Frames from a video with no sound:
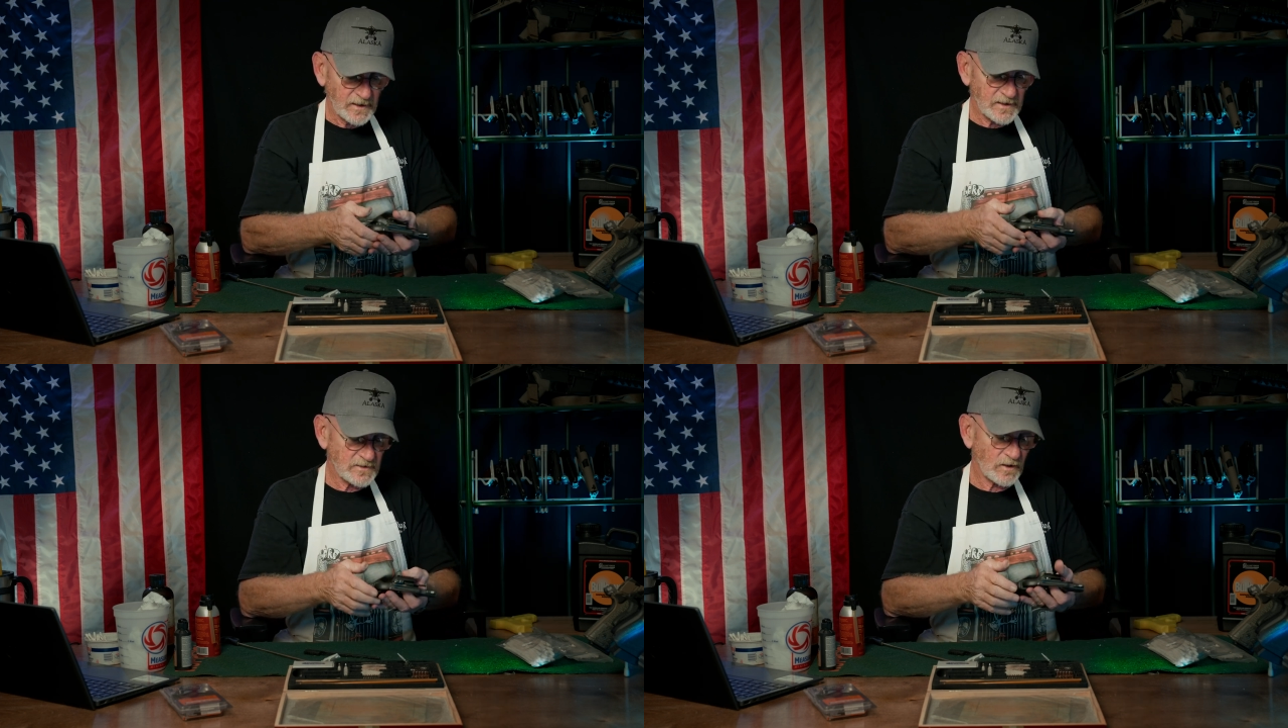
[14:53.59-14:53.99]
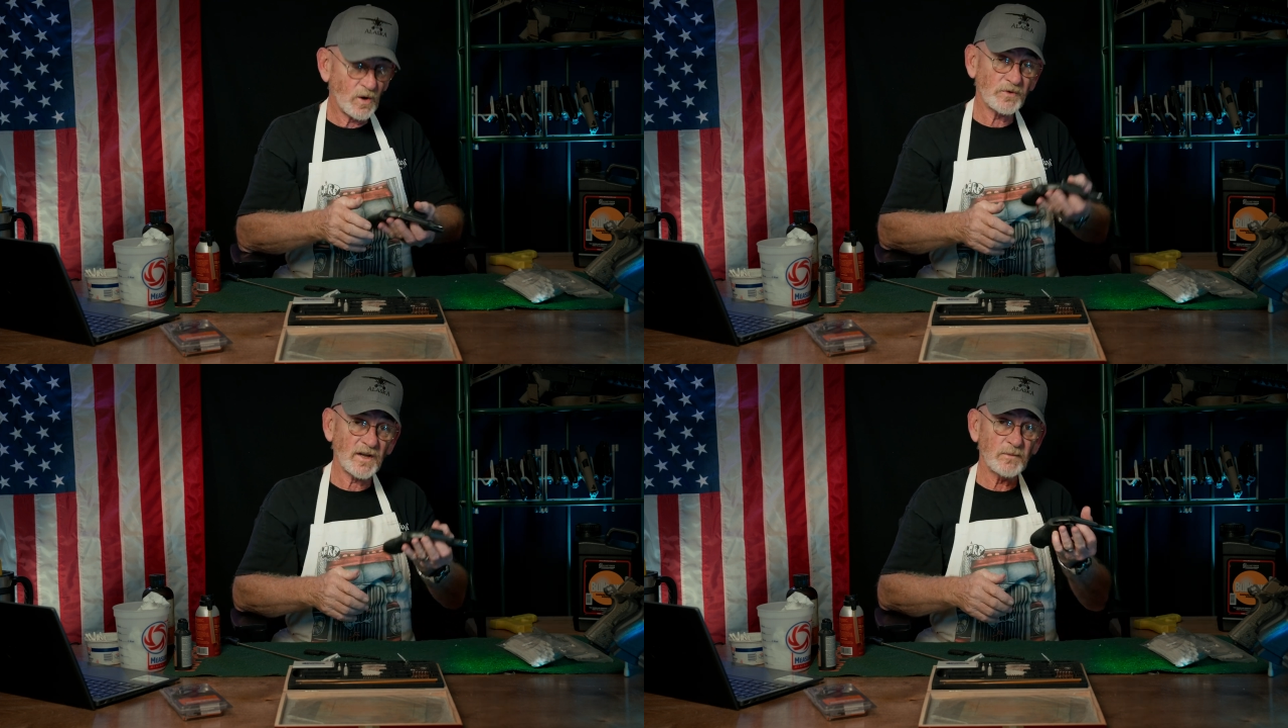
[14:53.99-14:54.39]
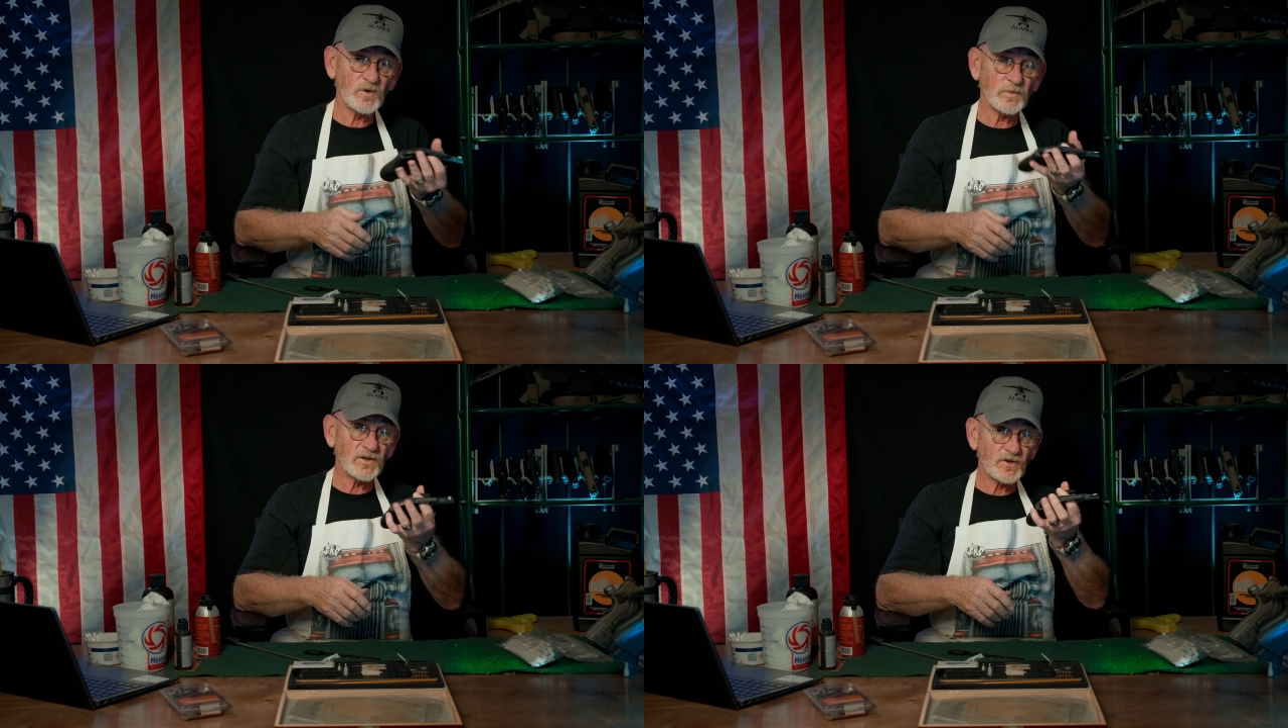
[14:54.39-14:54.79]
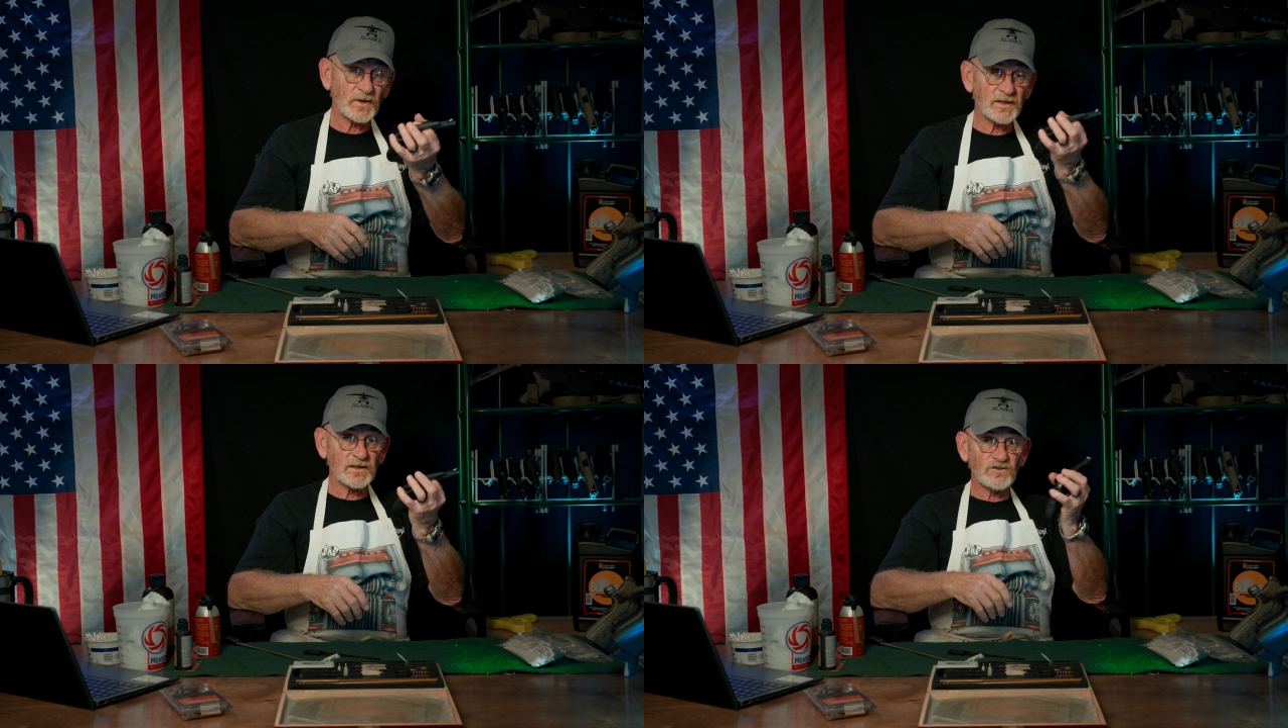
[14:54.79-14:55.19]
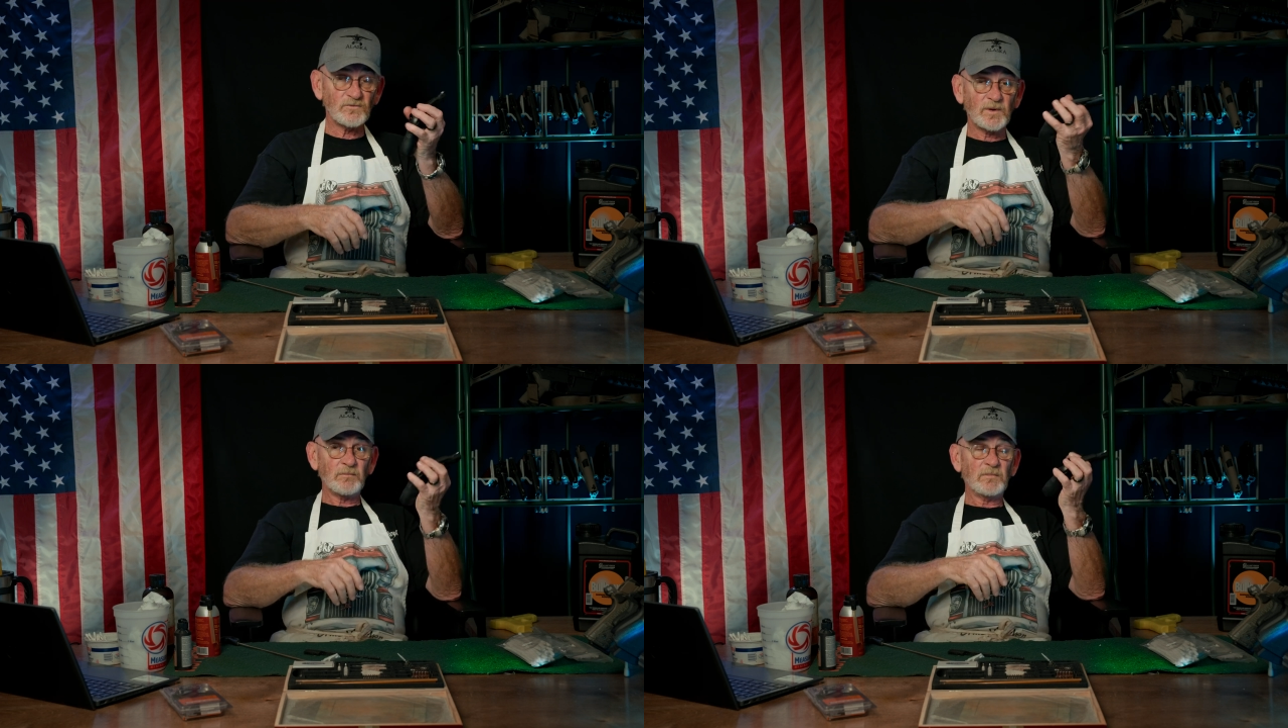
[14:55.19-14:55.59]
is the whole time you've been doing this,
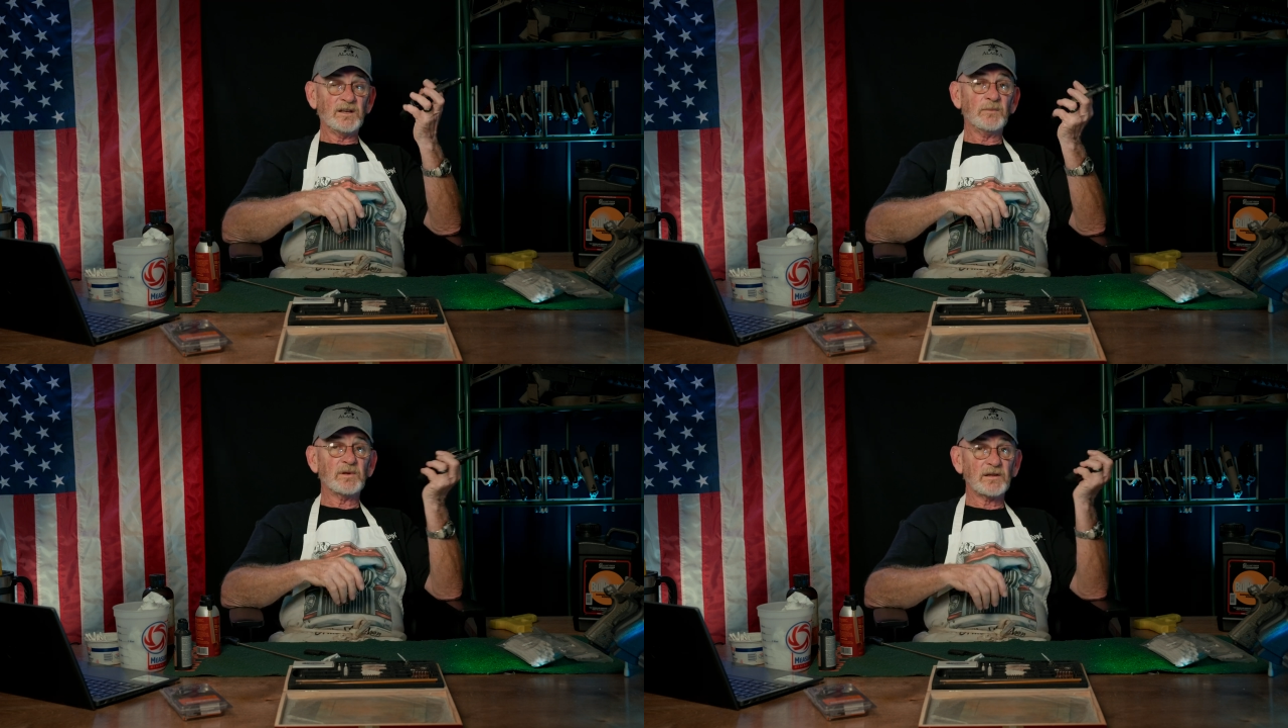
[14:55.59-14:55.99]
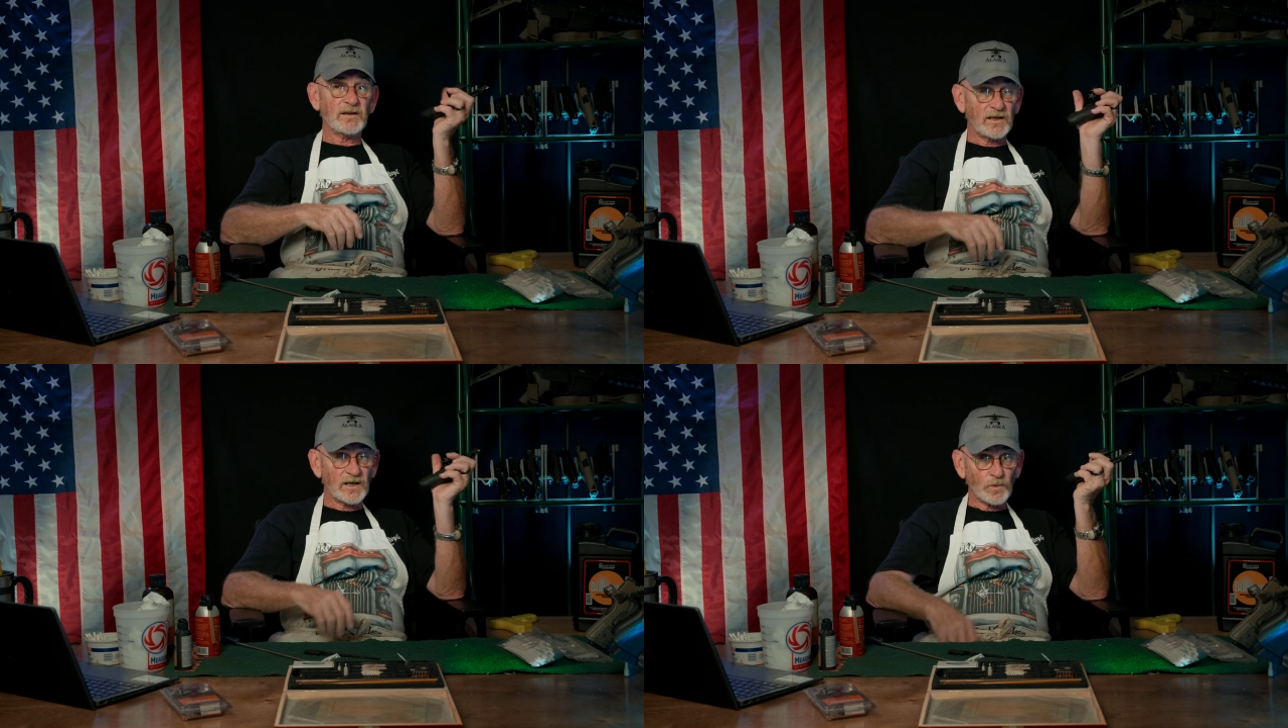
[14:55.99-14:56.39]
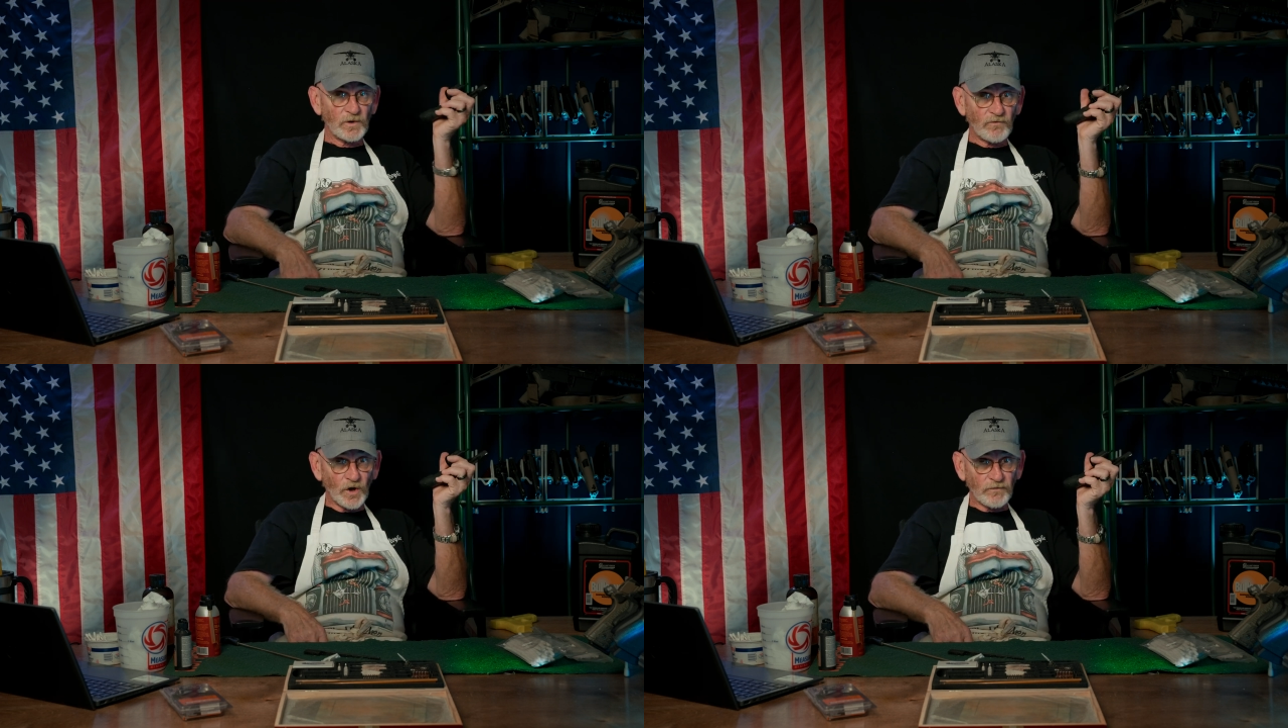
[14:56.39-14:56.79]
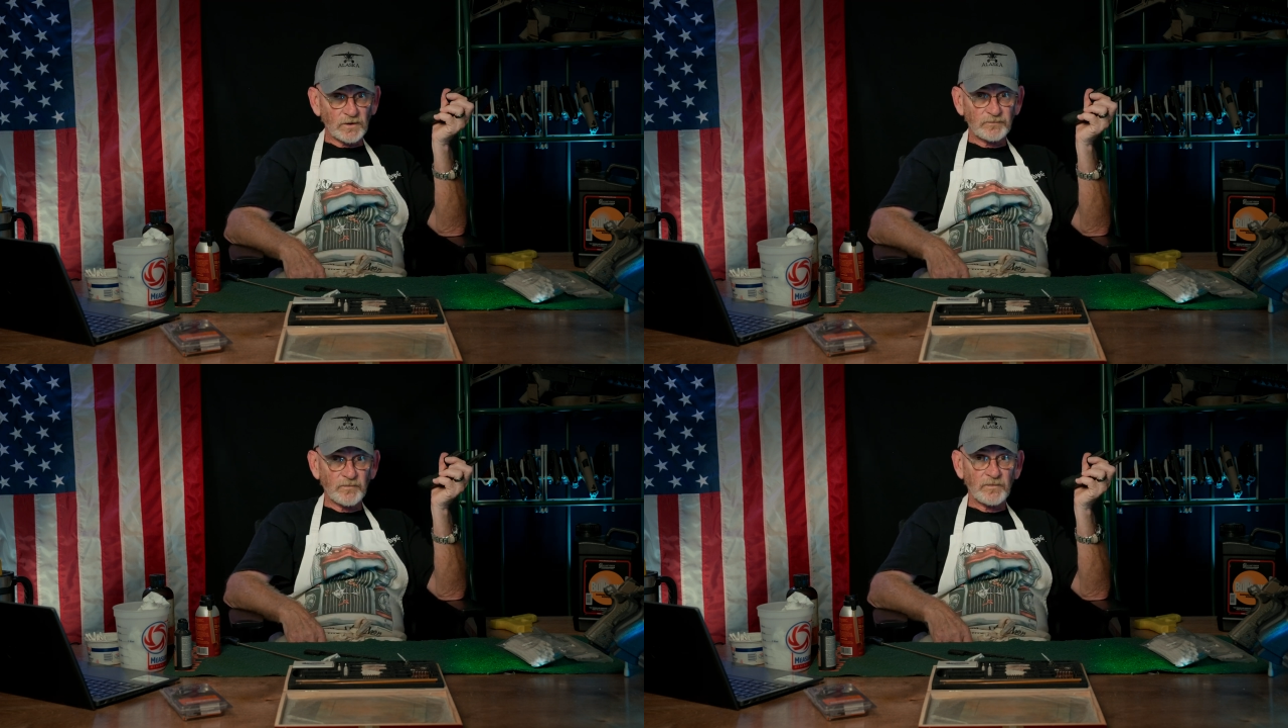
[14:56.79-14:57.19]
you've been manipulating a revolver.